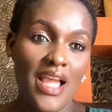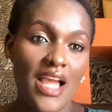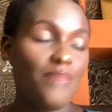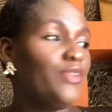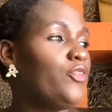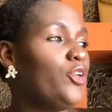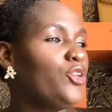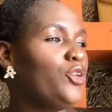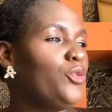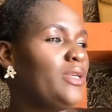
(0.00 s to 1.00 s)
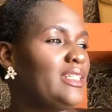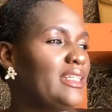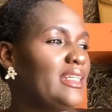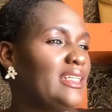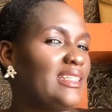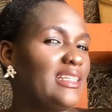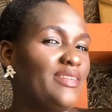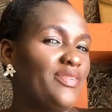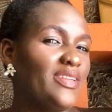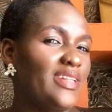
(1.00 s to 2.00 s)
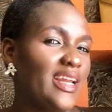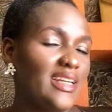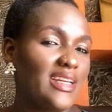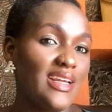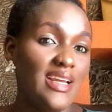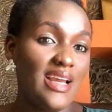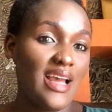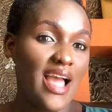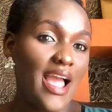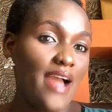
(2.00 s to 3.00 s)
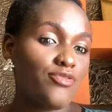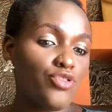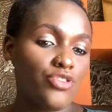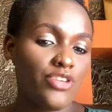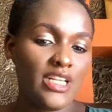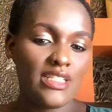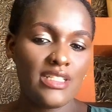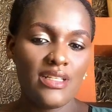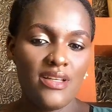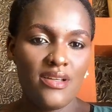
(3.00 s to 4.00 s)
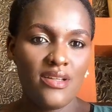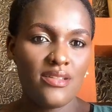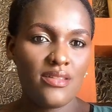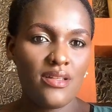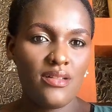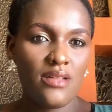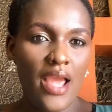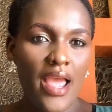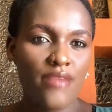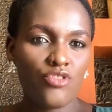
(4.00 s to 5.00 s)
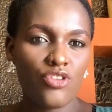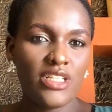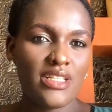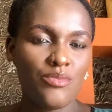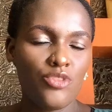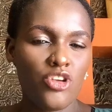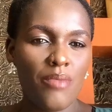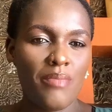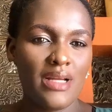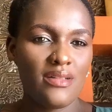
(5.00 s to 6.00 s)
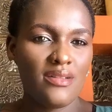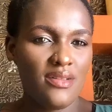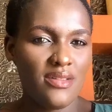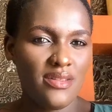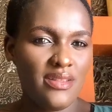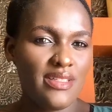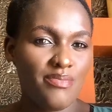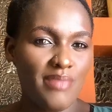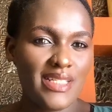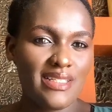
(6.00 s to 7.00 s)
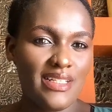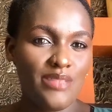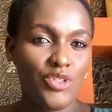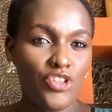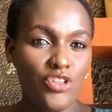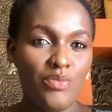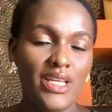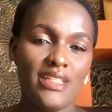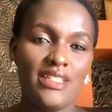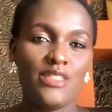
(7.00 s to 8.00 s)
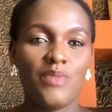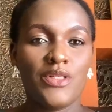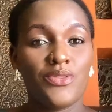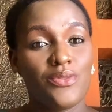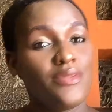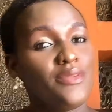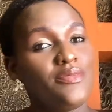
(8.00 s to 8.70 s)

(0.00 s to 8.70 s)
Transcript: And before you know it, they feel like, I have to create some drama. This must end between me and this person.